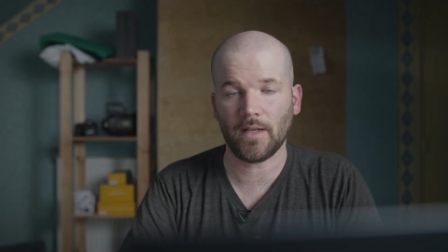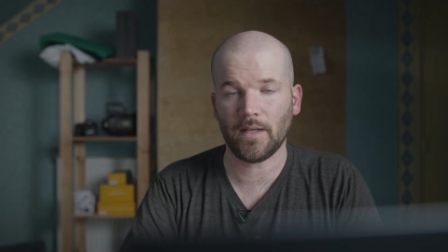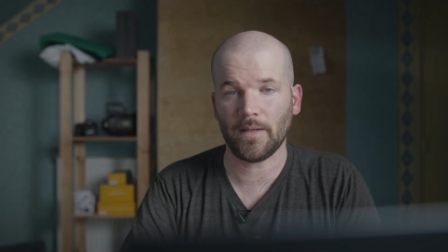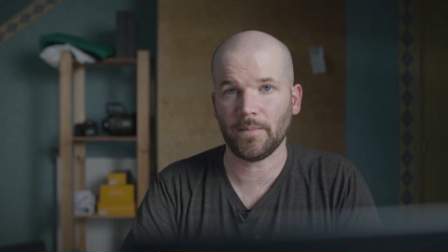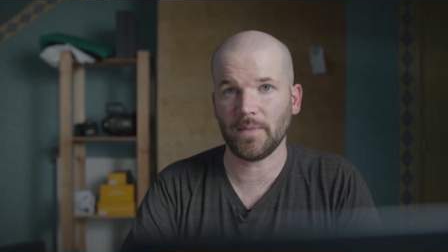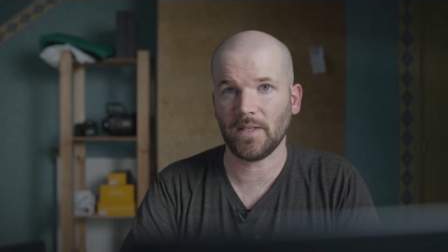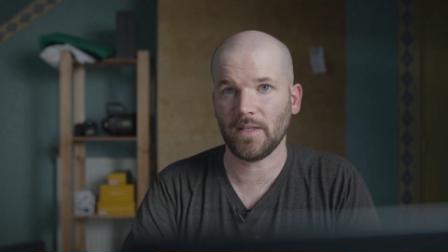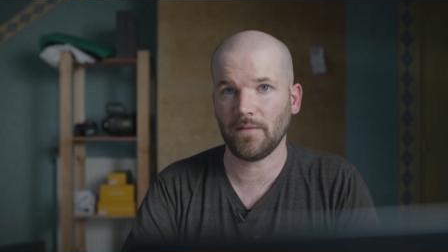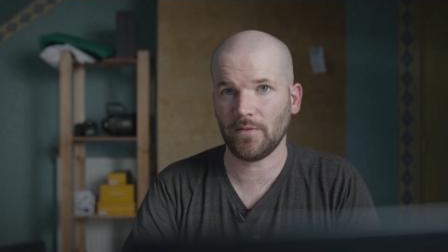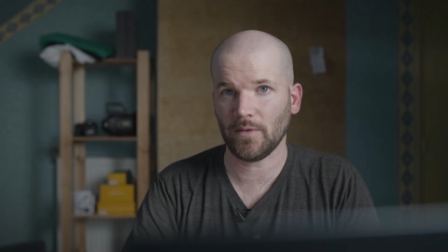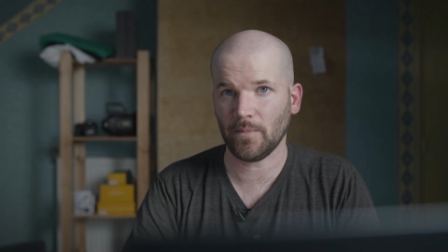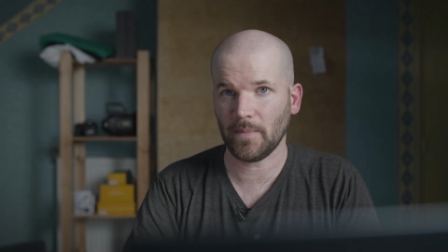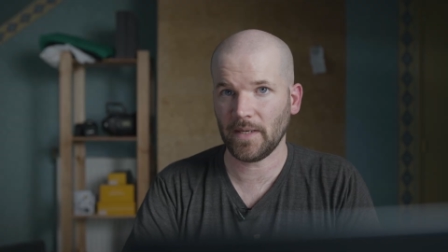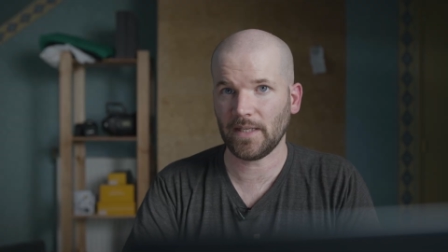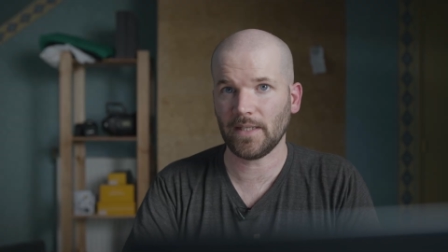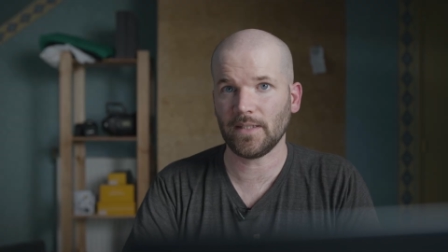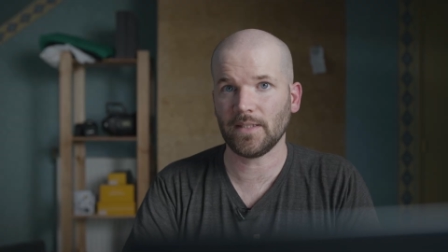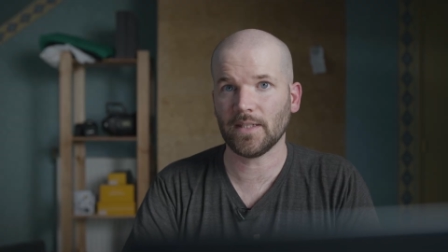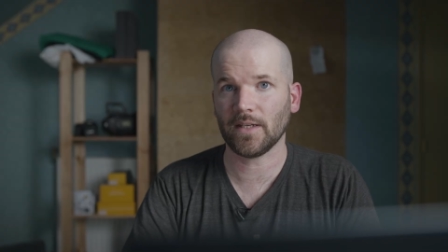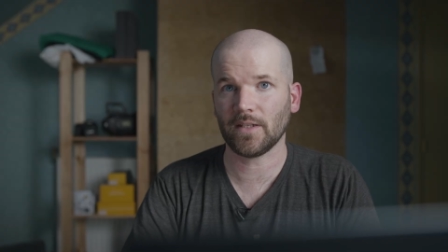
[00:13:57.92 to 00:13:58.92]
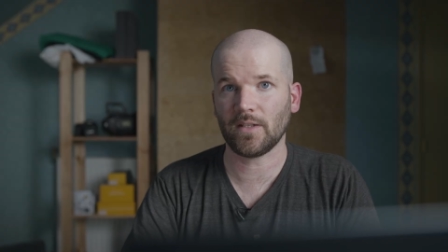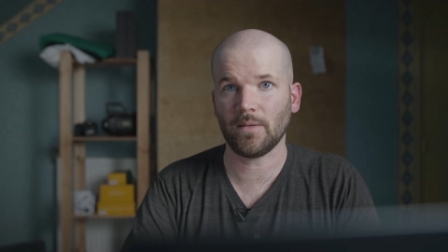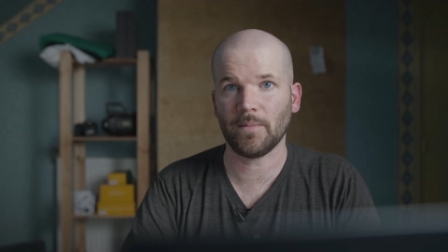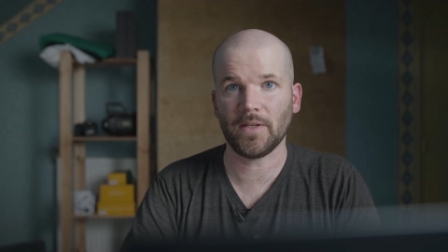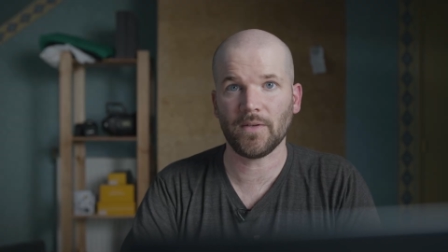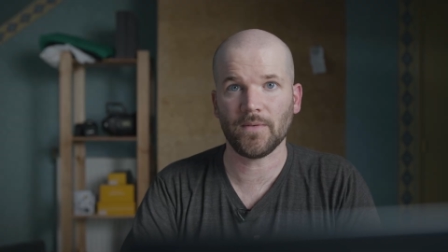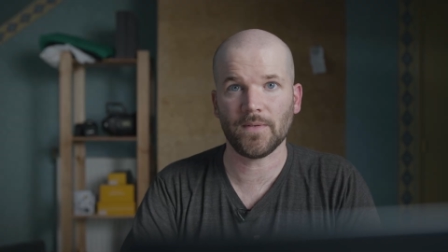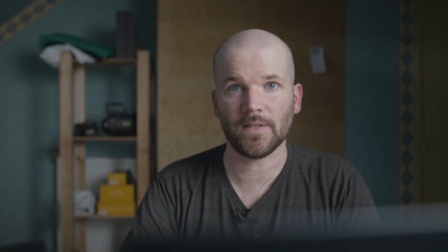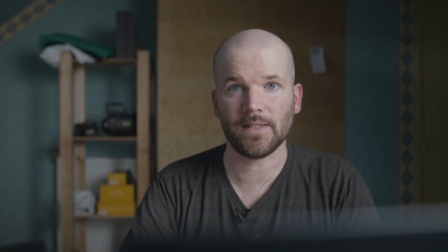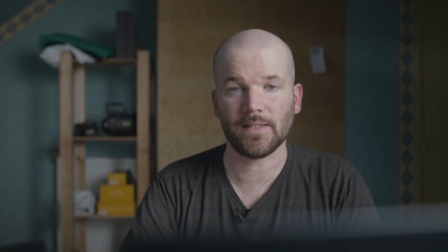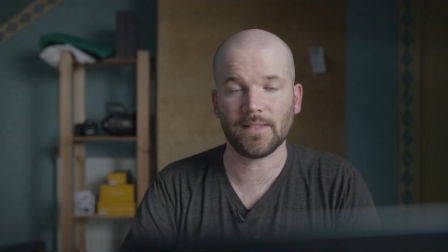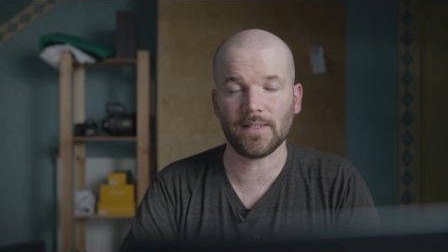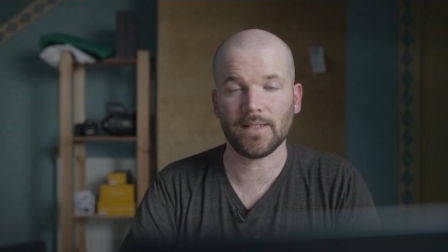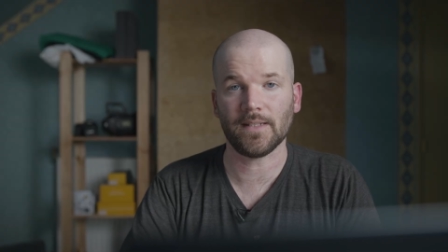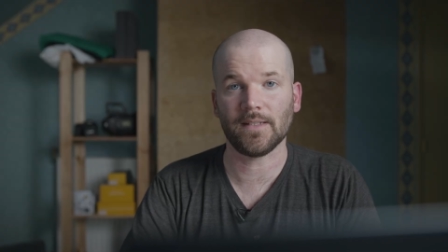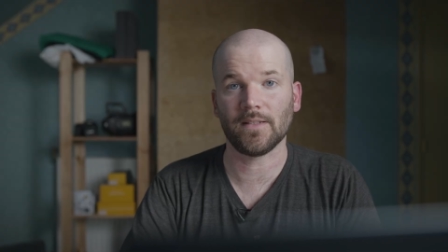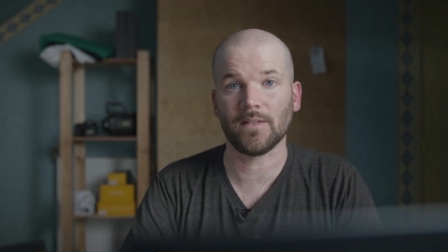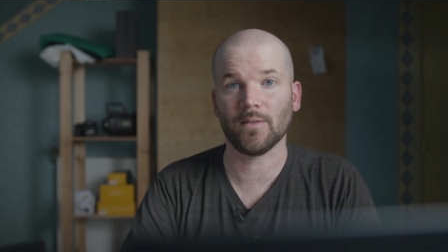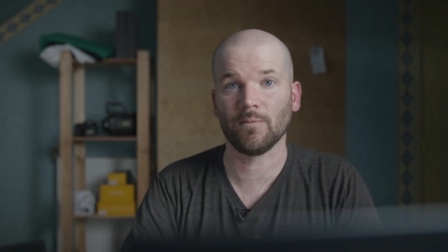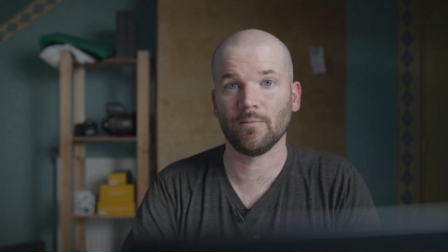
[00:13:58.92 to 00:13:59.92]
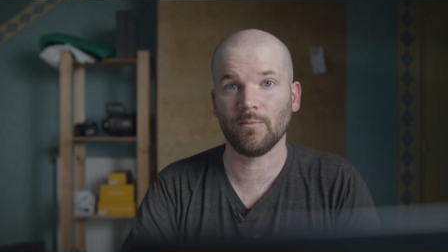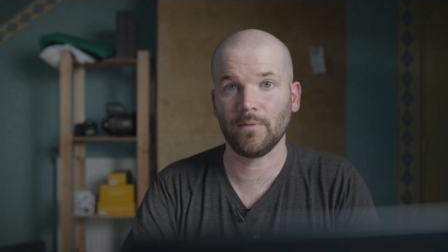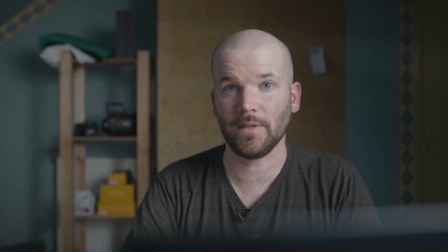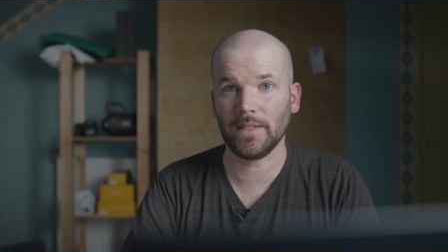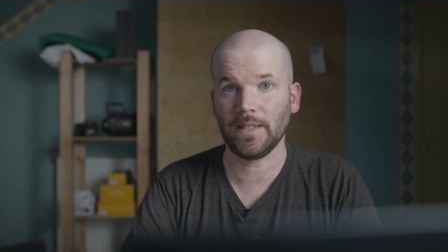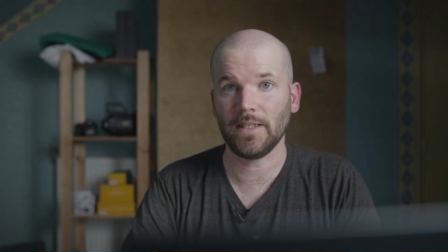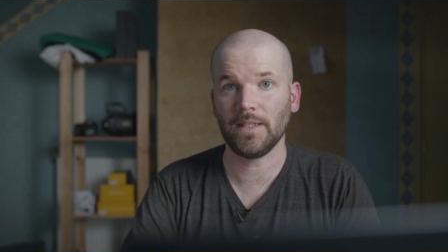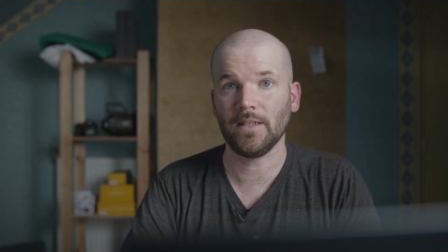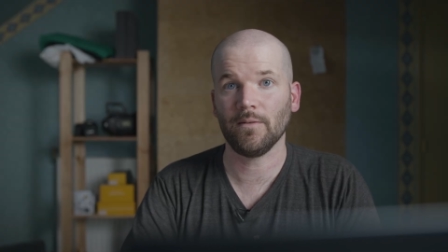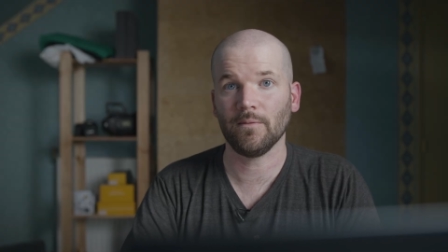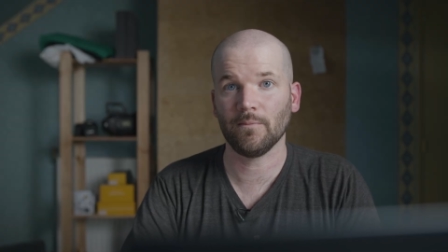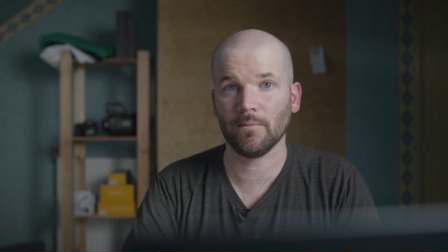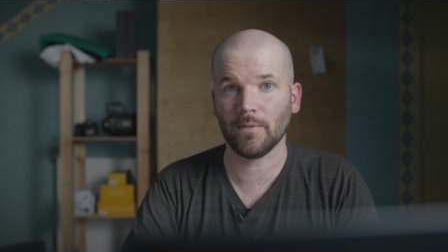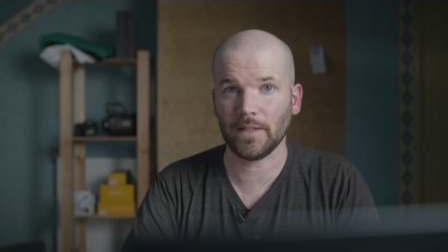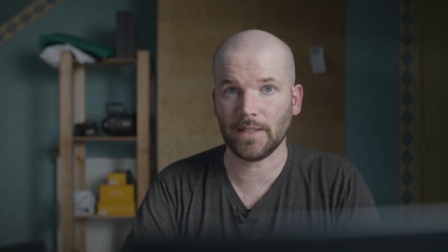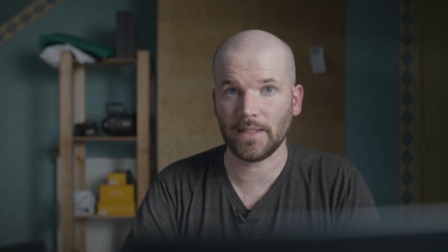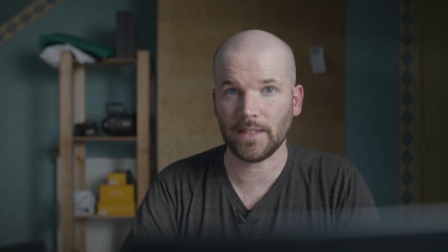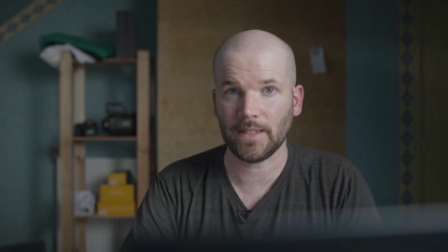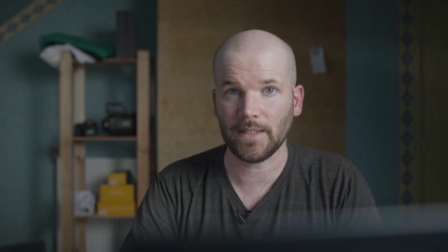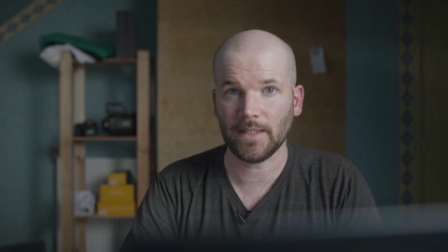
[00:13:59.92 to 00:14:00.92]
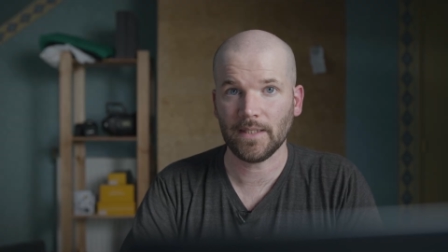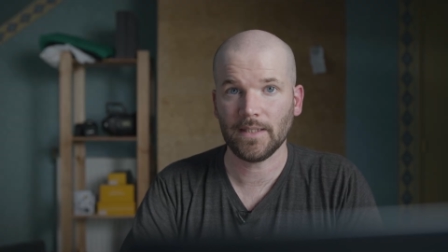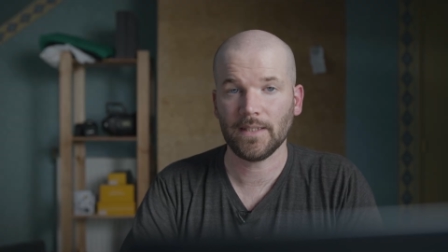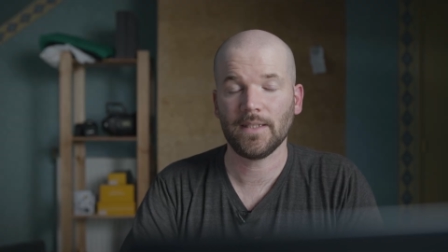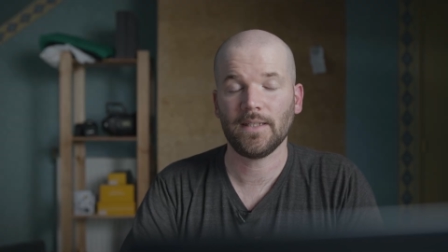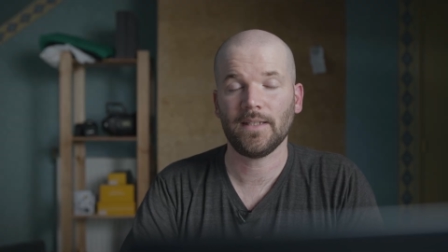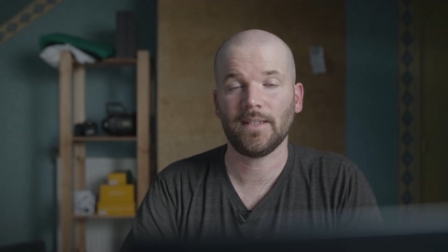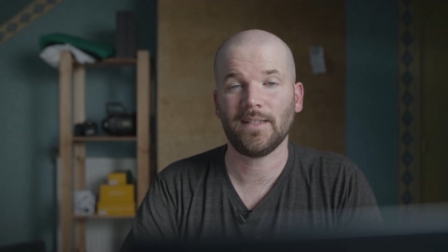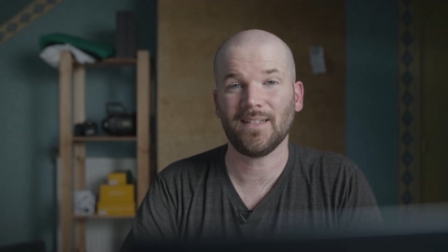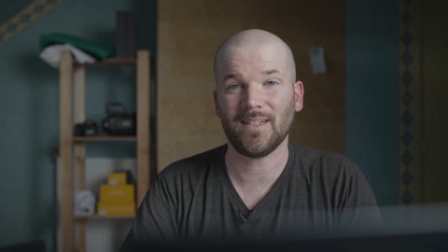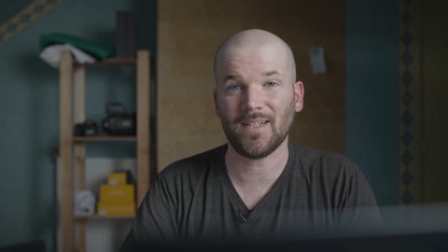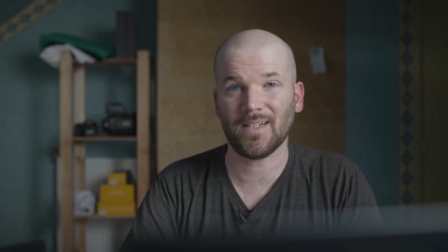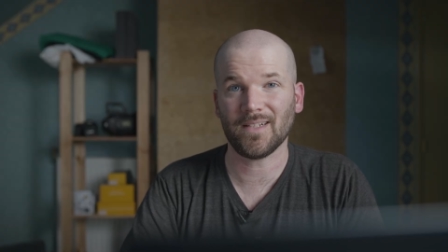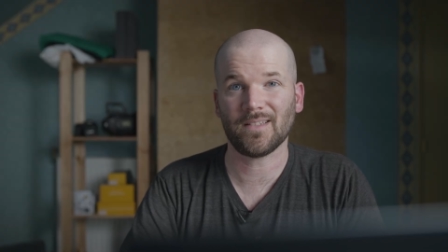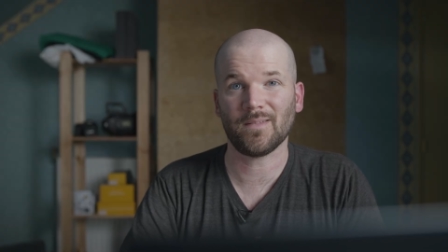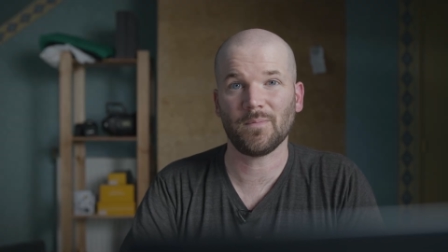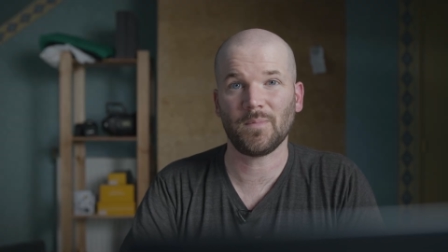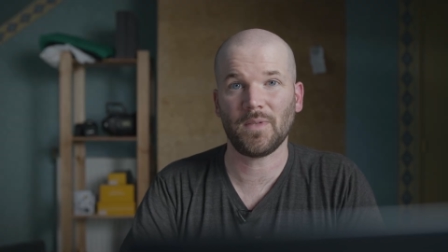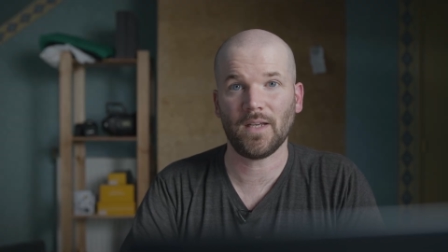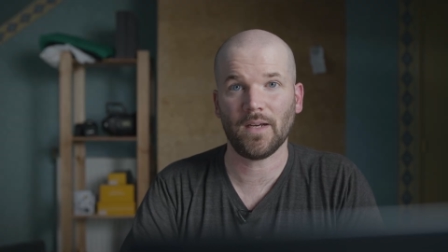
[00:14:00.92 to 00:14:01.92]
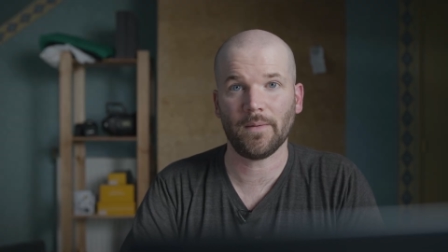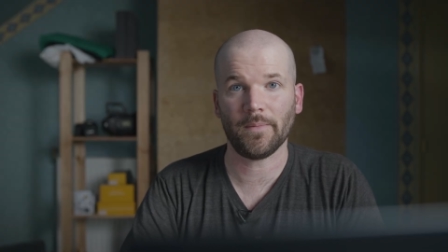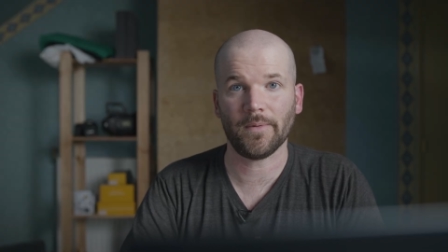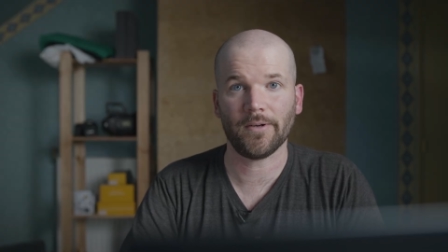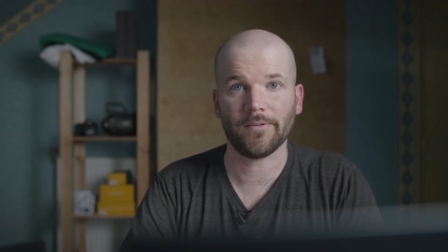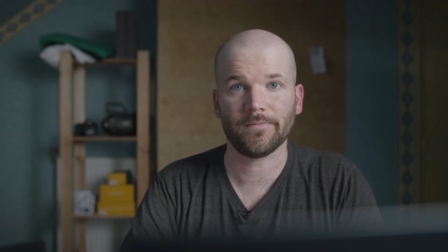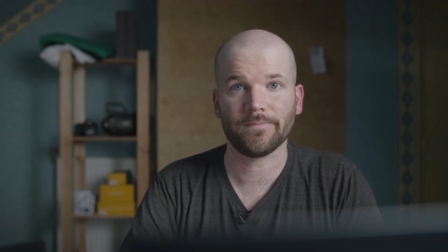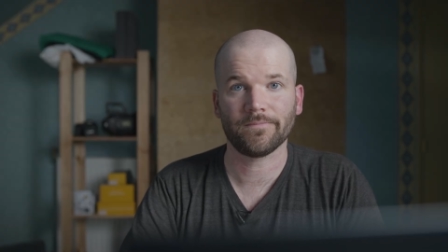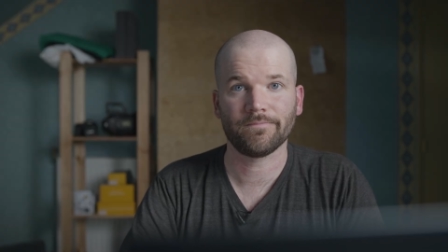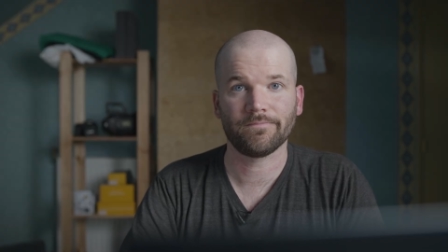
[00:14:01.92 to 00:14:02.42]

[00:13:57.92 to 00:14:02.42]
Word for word: um, if you're making documentaries, is a really, really awesome camera.